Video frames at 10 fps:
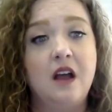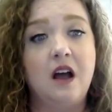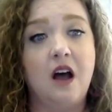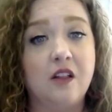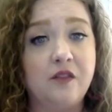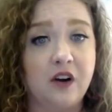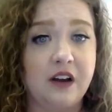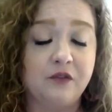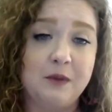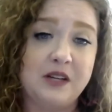all of our
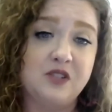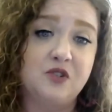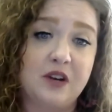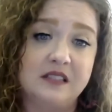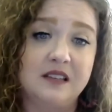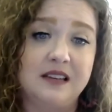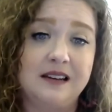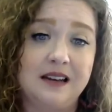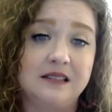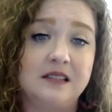information
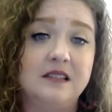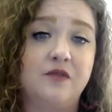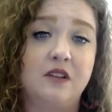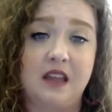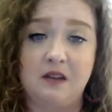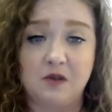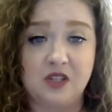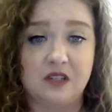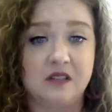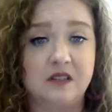translated into different
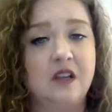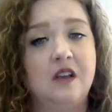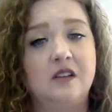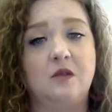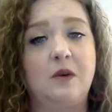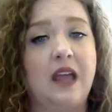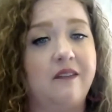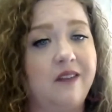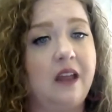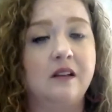languages. So we
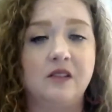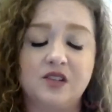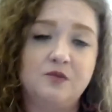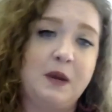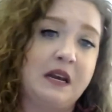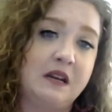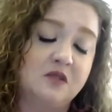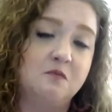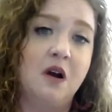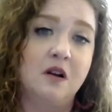have English,
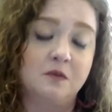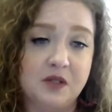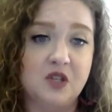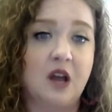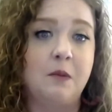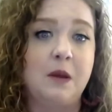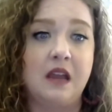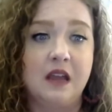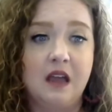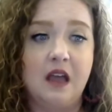Spanish, Hmong,
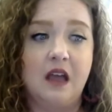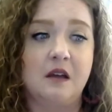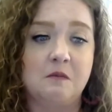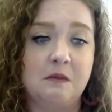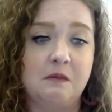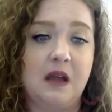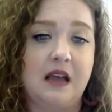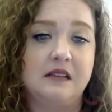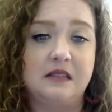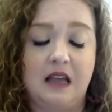Punjabi,
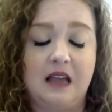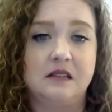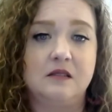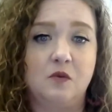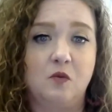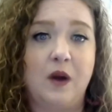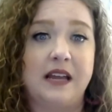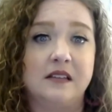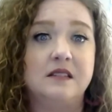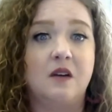as
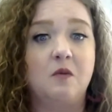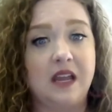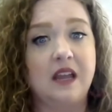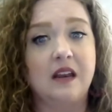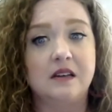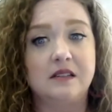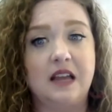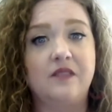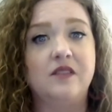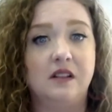ways that we can
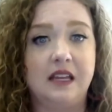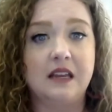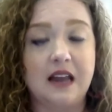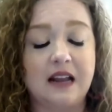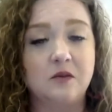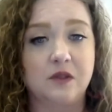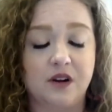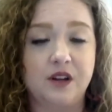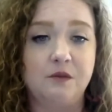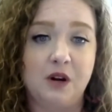definitely connect with our
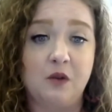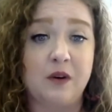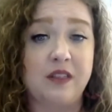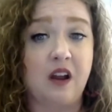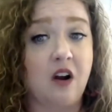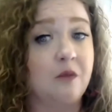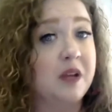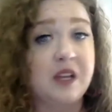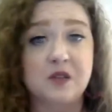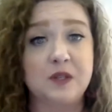community where they are,
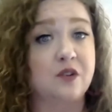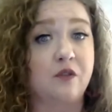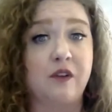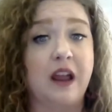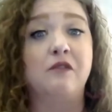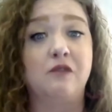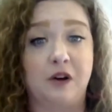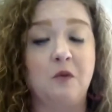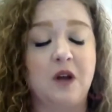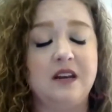because we serve
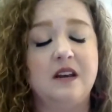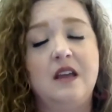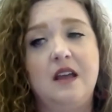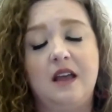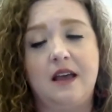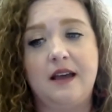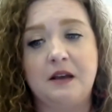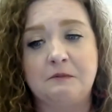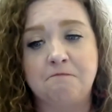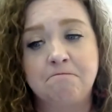everyone.
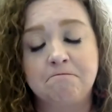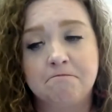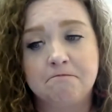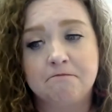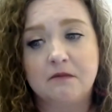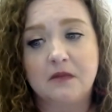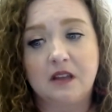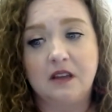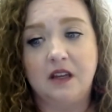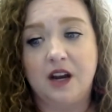
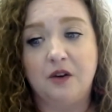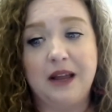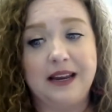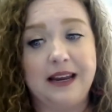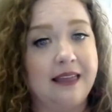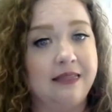Again,